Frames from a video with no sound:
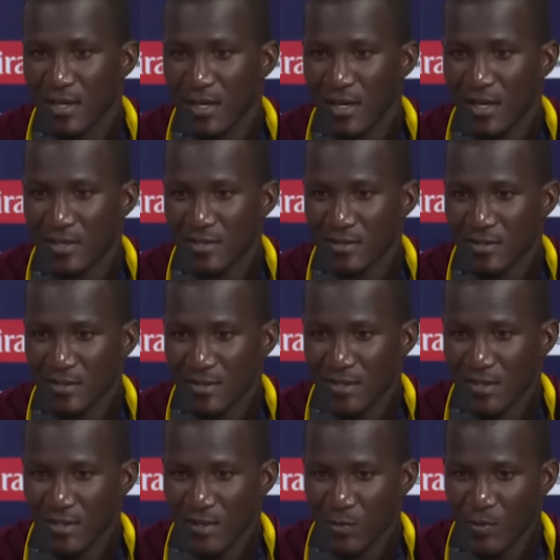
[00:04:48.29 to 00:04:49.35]
And
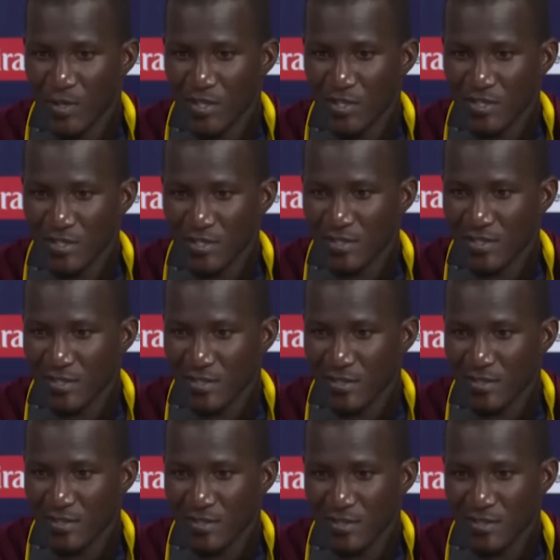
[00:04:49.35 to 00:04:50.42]
we
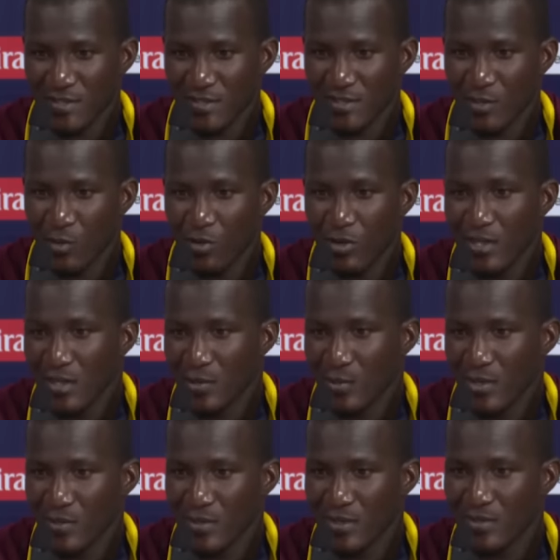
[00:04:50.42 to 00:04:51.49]
just, the only
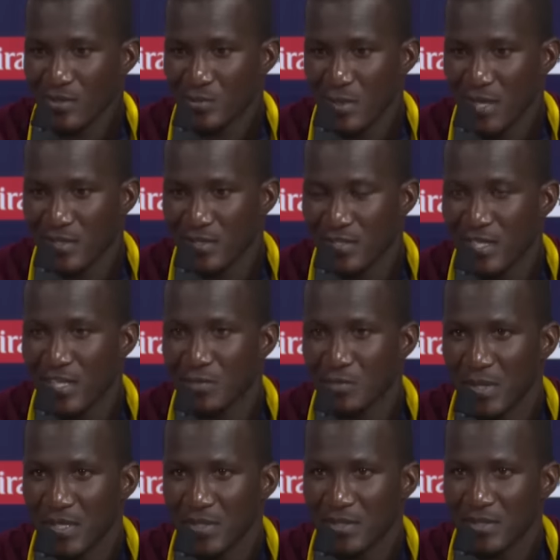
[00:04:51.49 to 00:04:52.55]
way we could make a
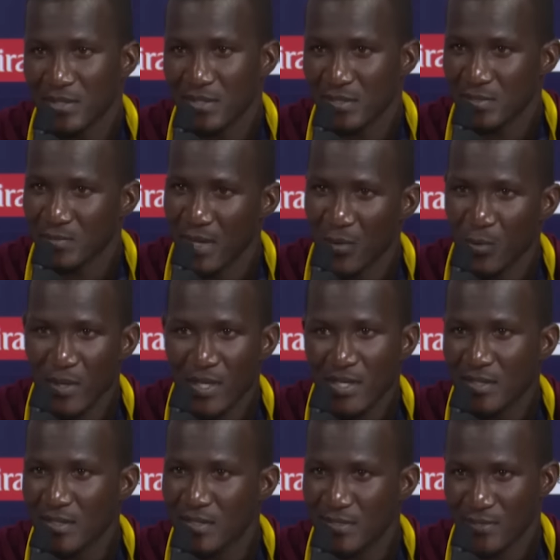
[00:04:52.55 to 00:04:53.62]
statement is by
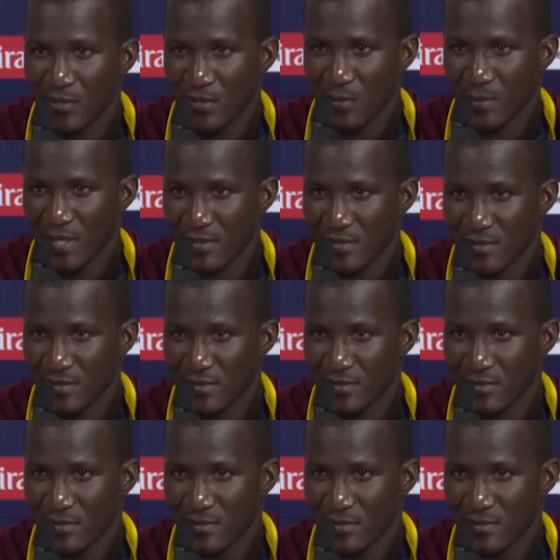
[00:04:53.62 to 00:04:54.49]
winning this tournament.